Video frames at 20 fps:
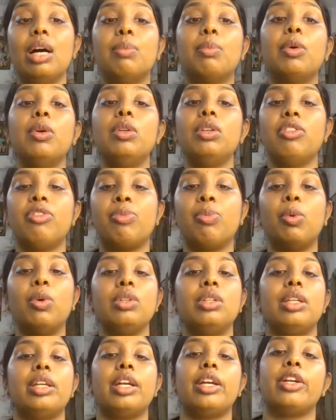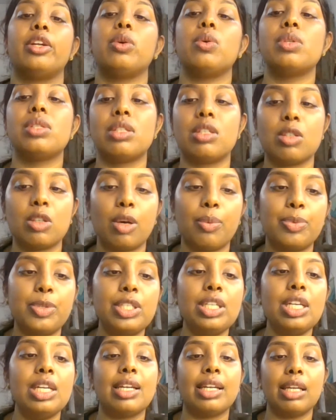amount of bone that undergoes
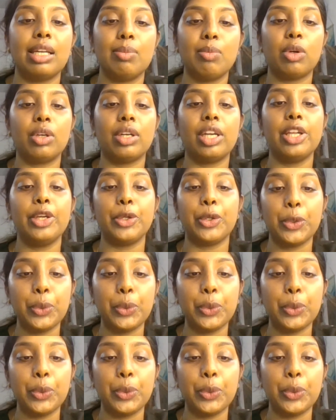resorption and remodeling